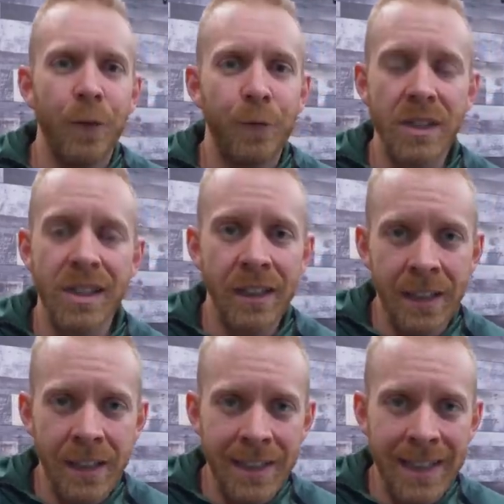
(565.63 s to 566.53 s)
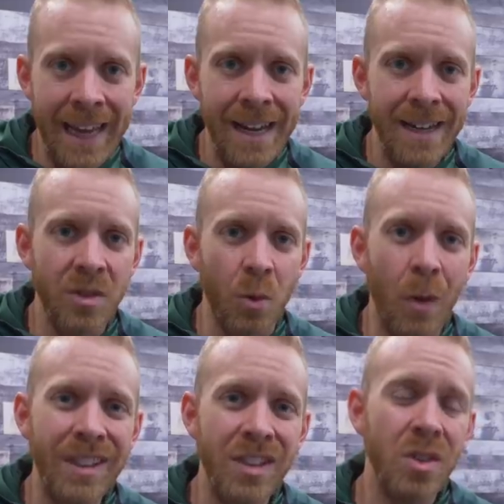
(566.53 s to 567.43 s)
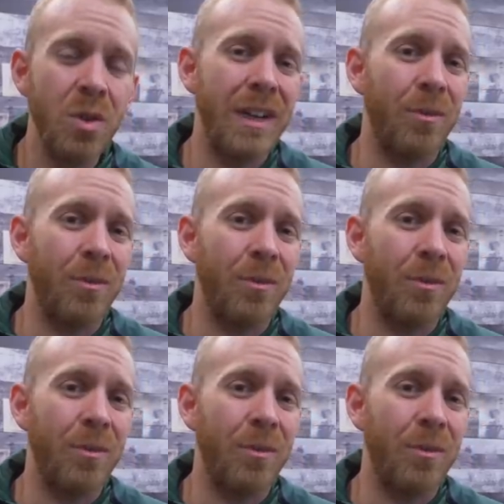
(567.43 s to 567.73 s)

First thing that you need to get is a wetsuit.